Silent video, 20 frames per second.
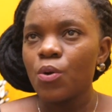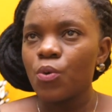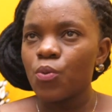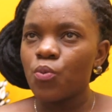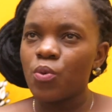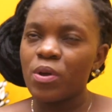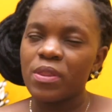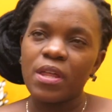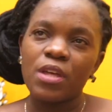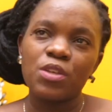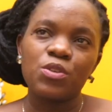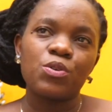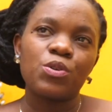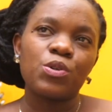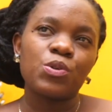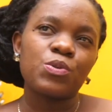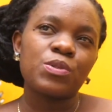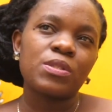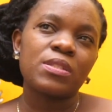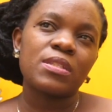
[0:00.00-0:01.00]
Whether you
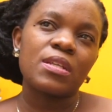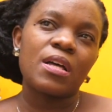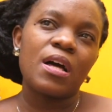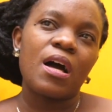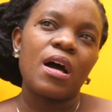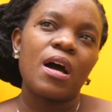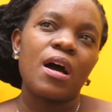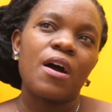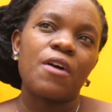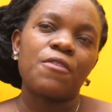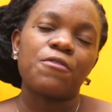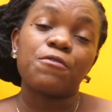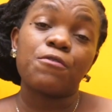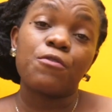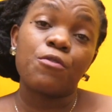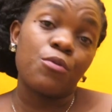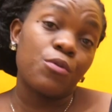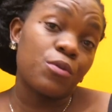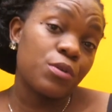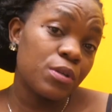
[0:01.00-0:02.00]
lose a
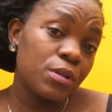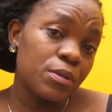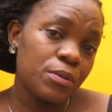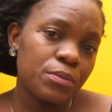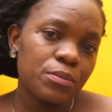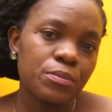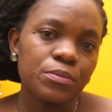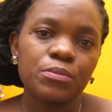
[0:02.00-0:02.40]
phone,